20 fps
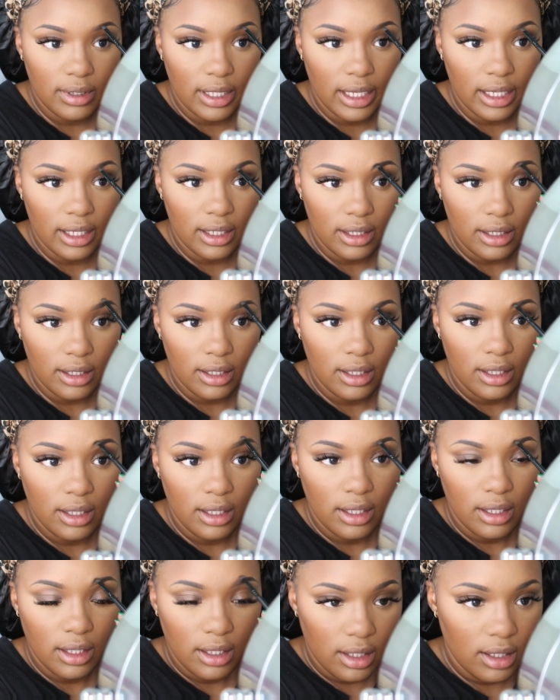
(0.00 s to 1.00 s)
Like,
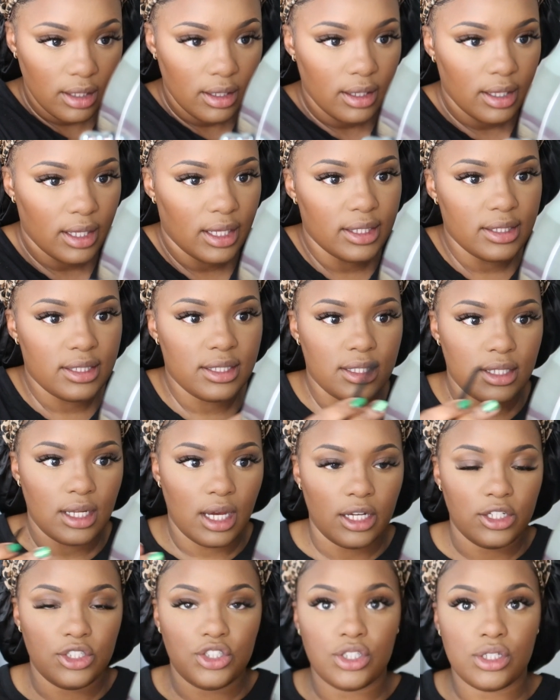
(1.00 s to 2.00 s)
it's
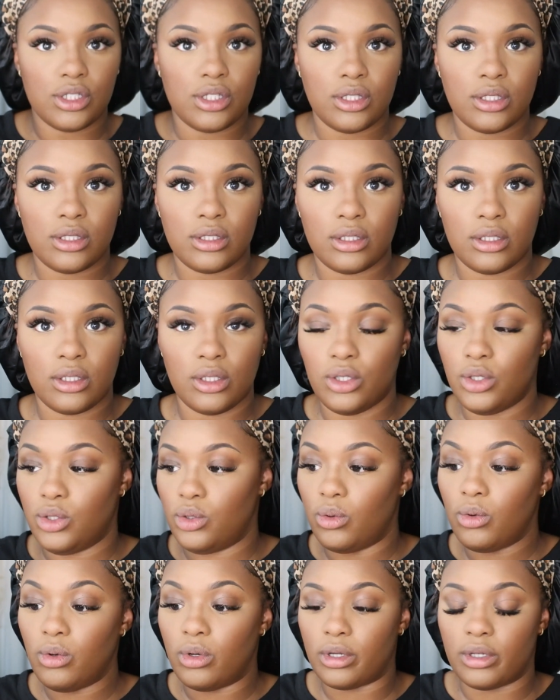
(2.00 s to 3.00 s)
not just
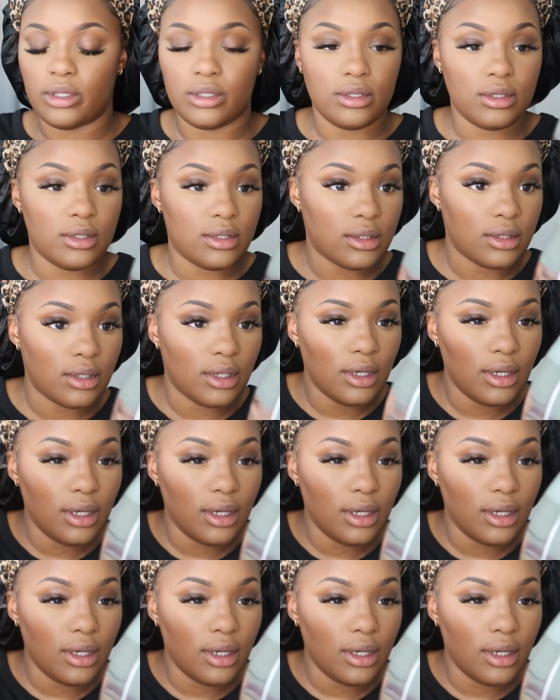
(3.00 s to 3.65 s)
yours.